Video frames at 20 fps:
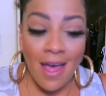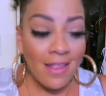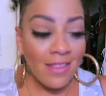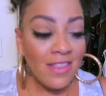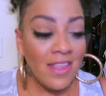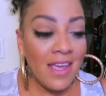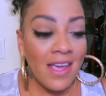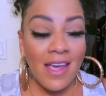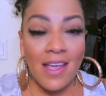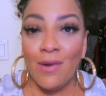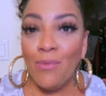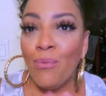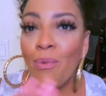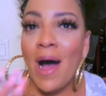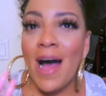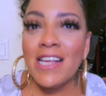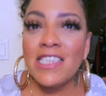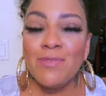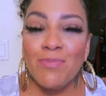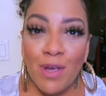Then
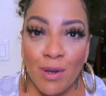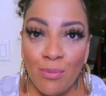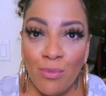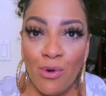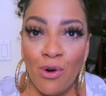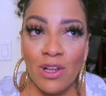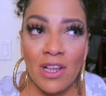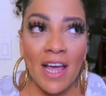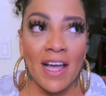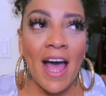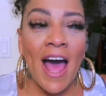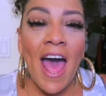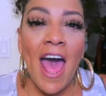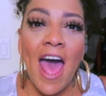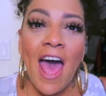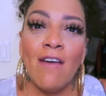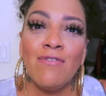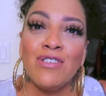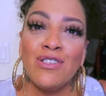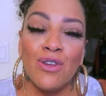why spend more? Like I
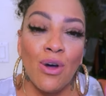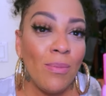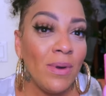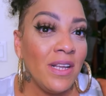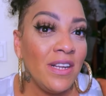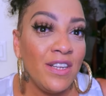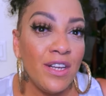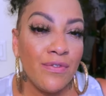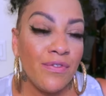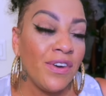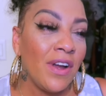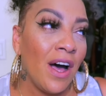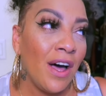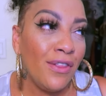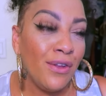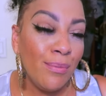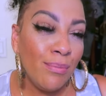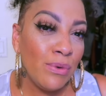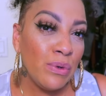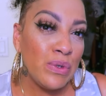have so many different
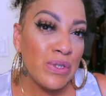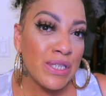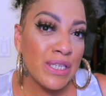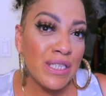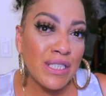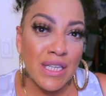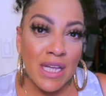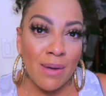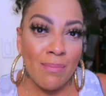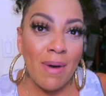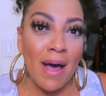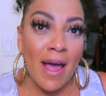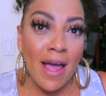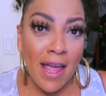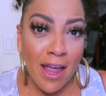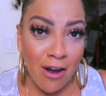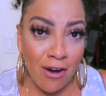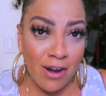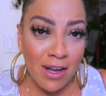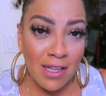other mousses in my
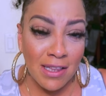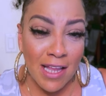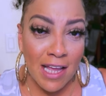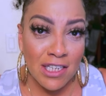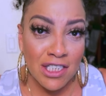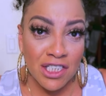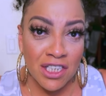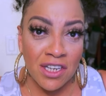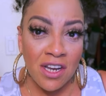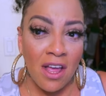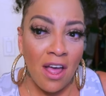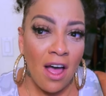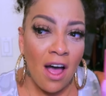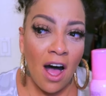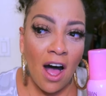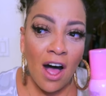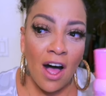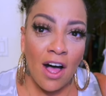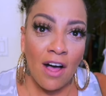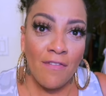hair collection
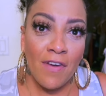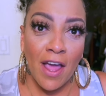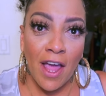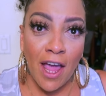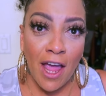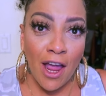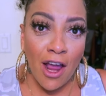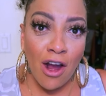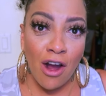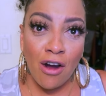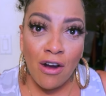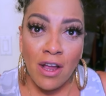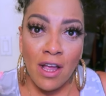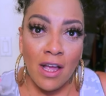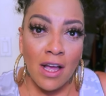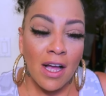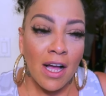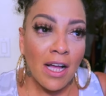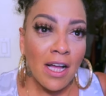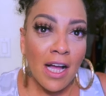of hair
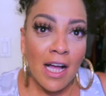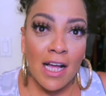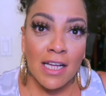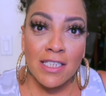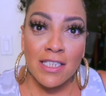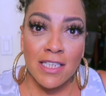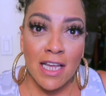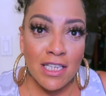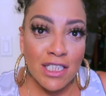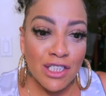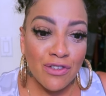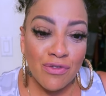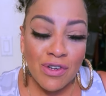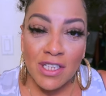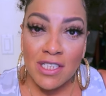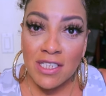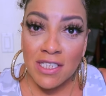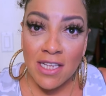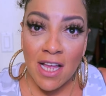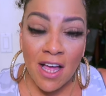uh,
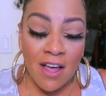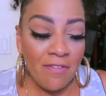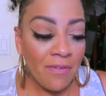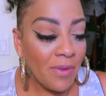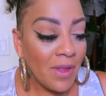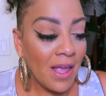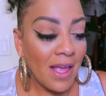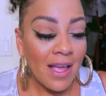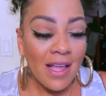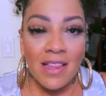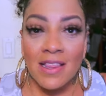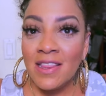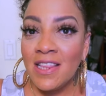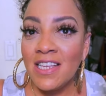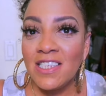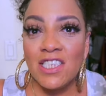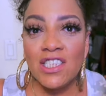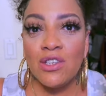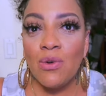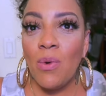accessory stuff
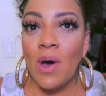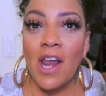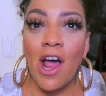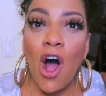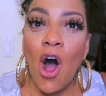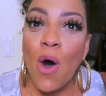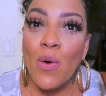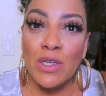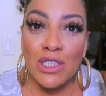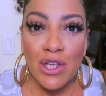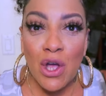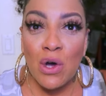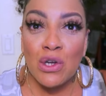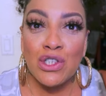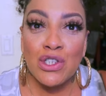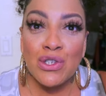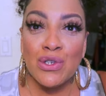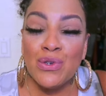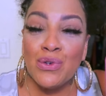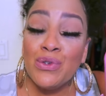this is the one I always go
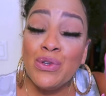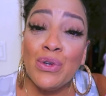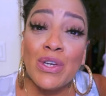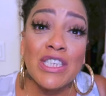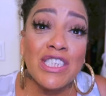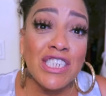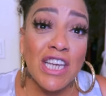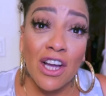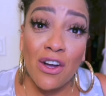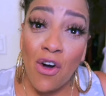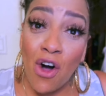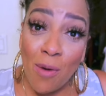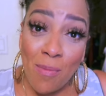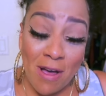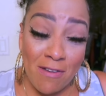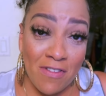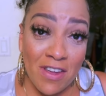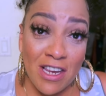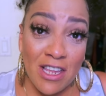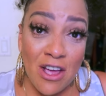to. You can check all
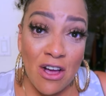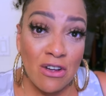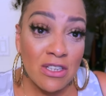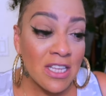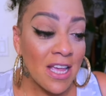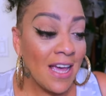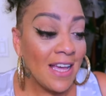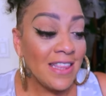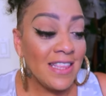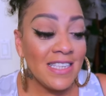my videos.